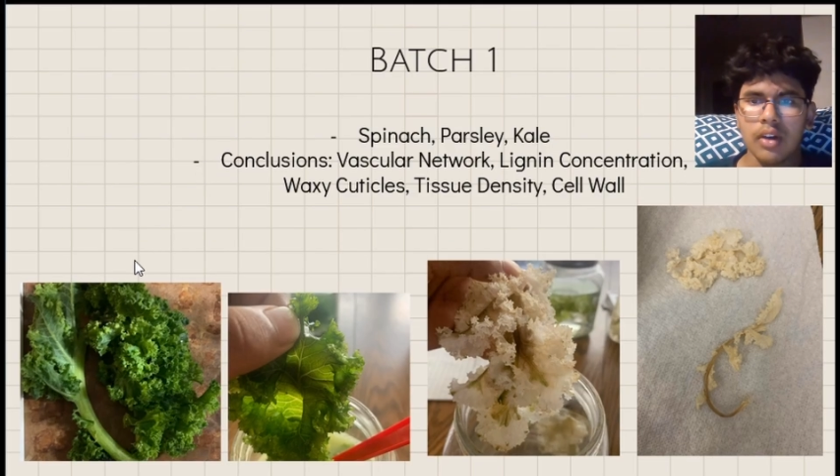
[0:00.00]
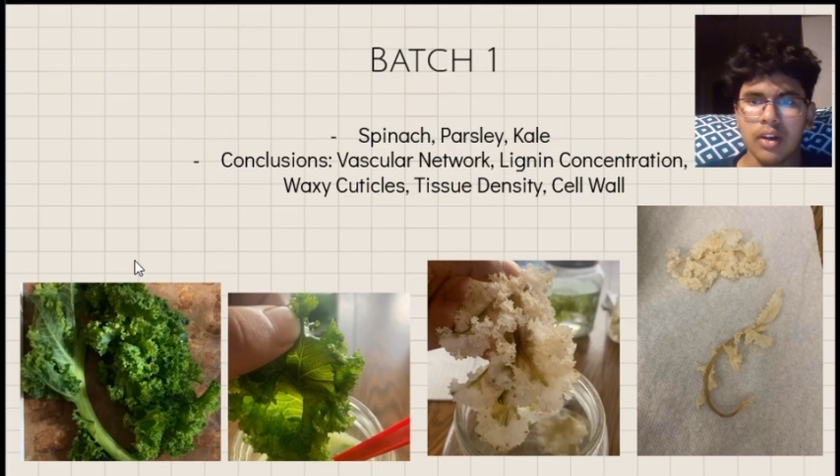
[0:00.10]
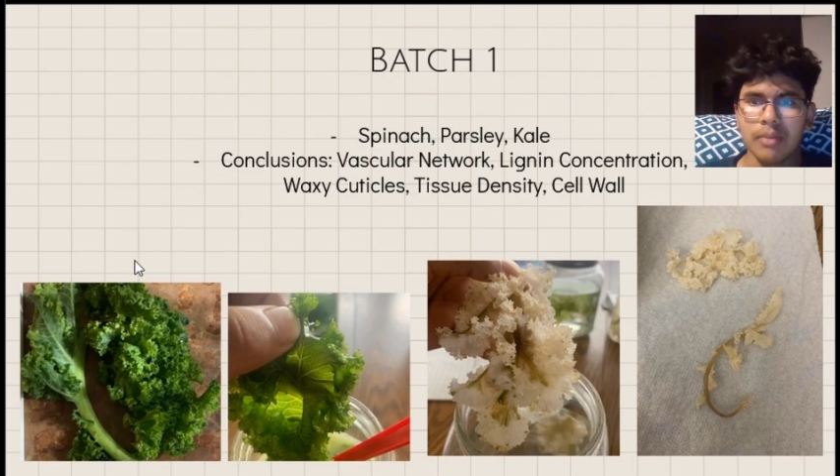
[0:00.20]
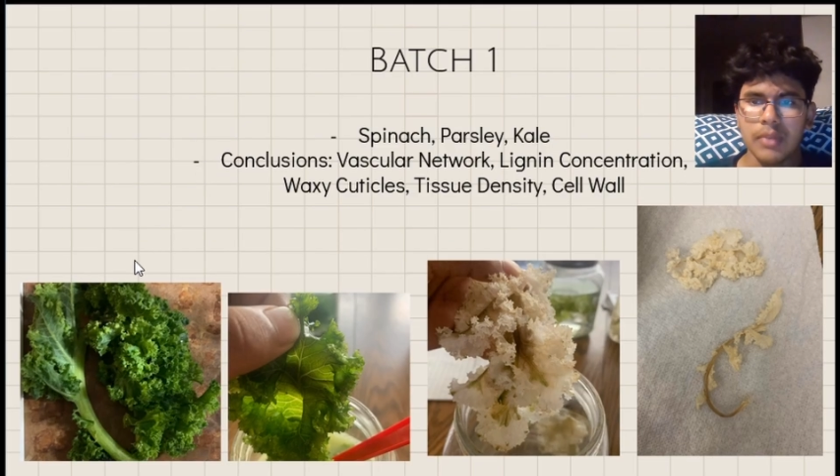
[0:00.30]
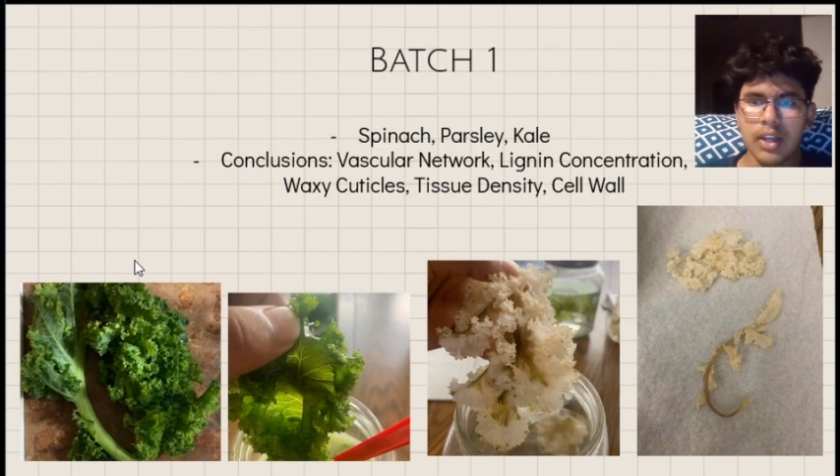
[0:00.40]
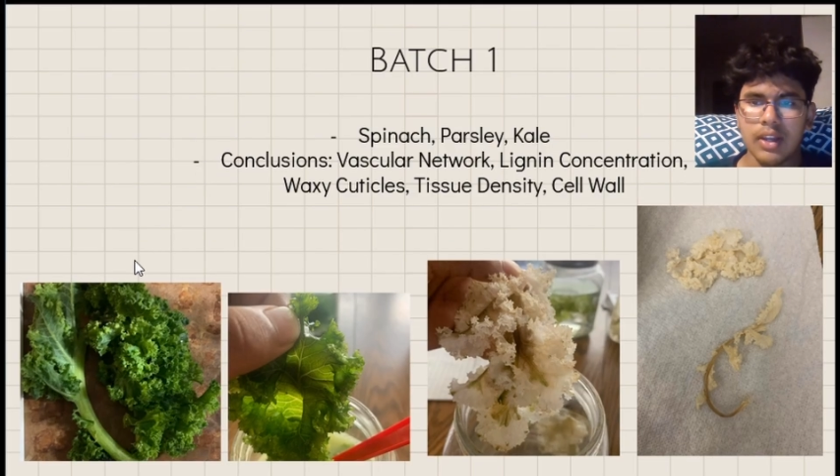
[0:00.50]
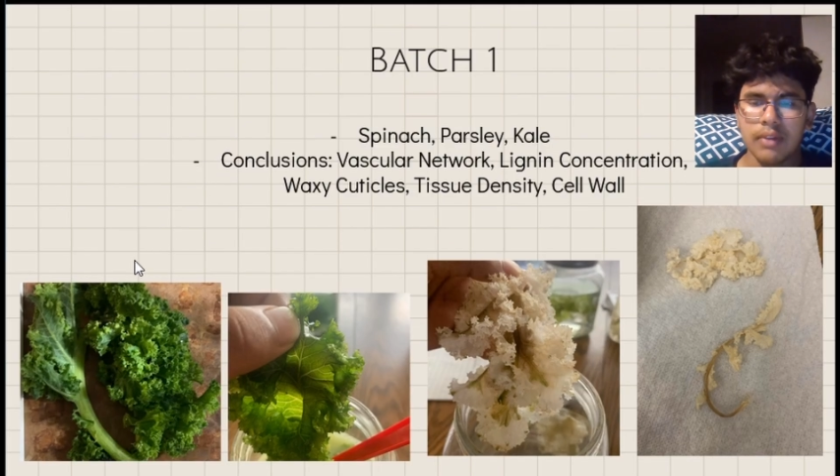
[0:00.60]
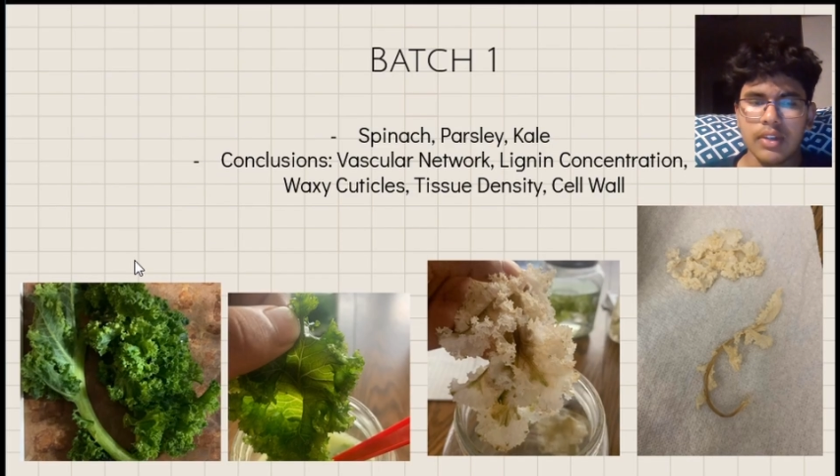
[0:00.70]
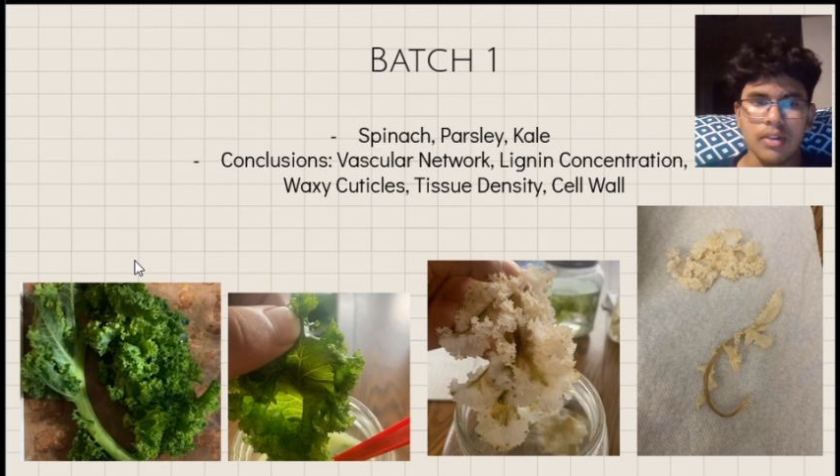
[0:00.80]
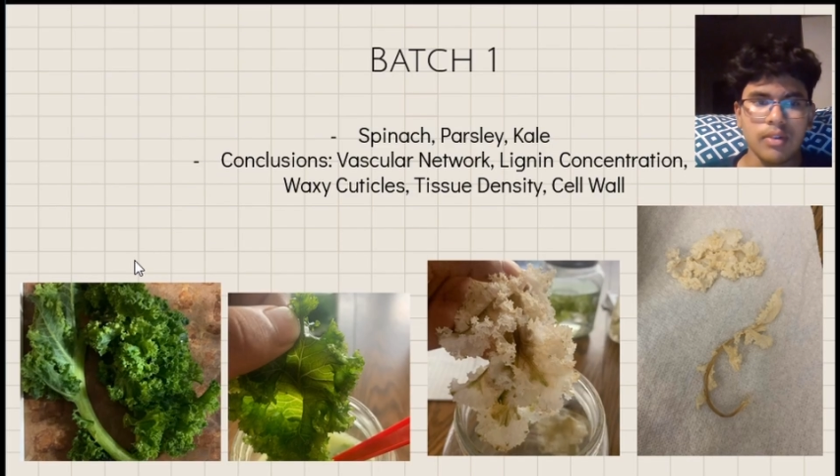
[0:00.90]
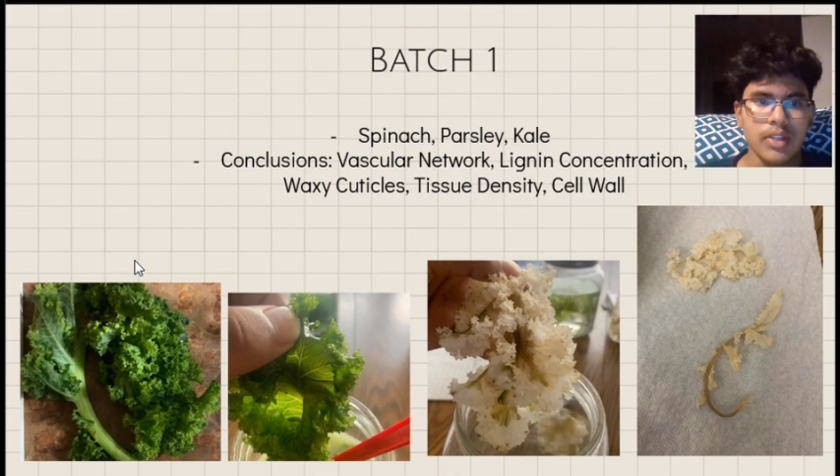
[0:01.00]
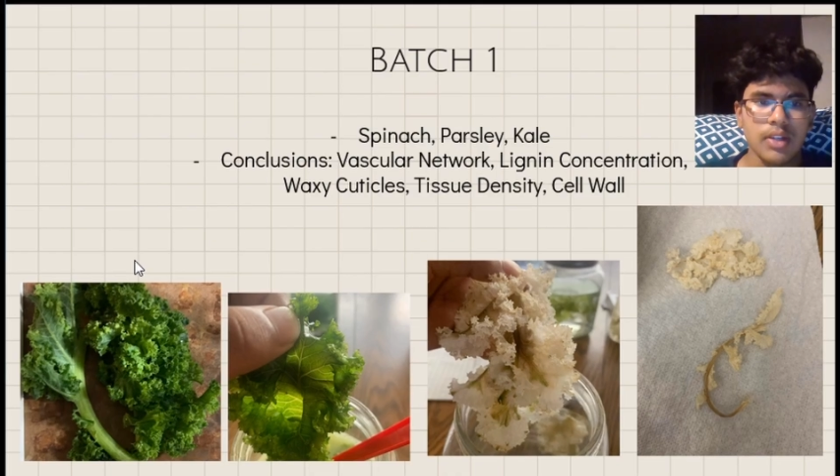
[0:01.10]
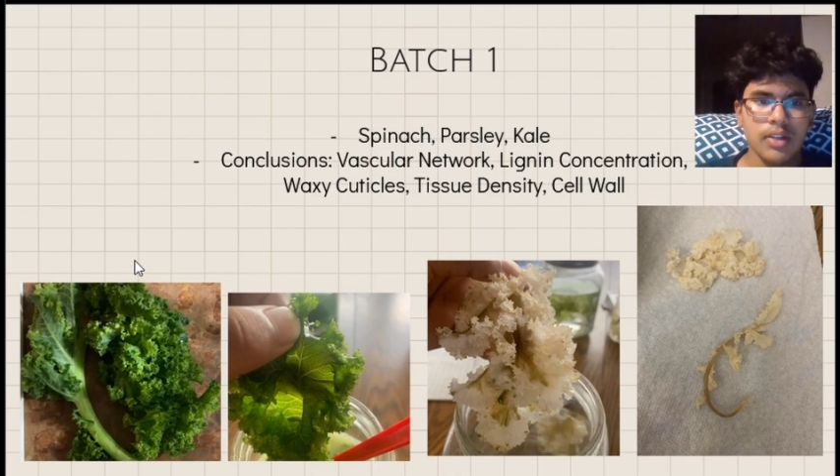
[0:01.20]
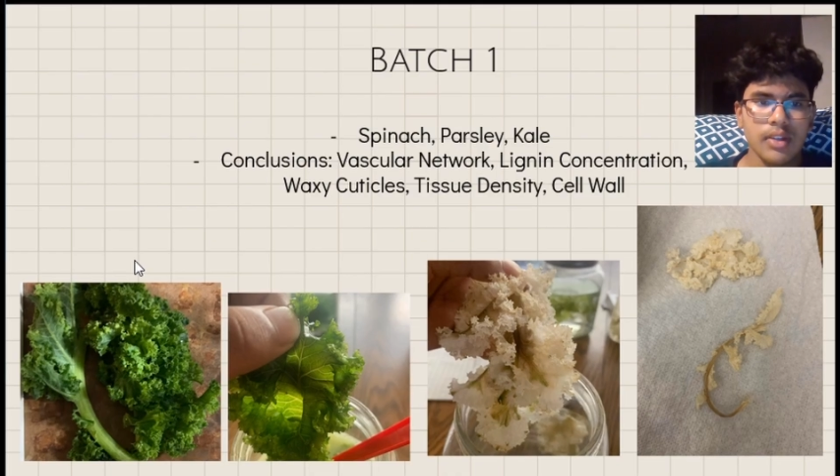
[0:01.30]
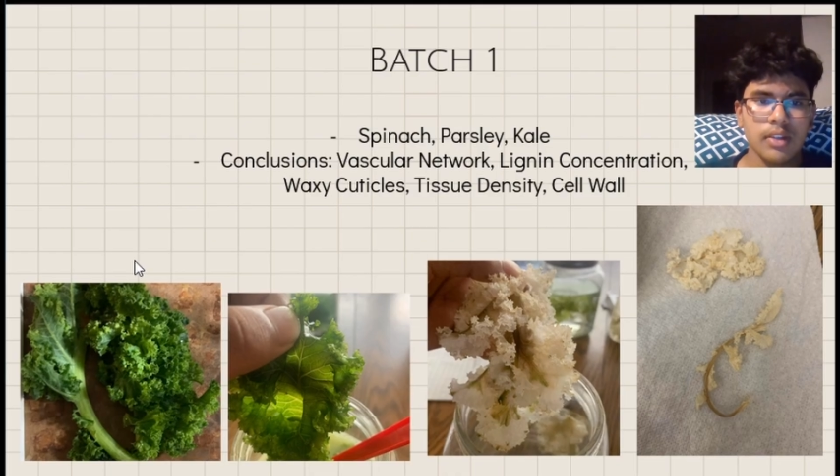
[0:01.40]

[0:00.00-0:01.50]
any of the solutions.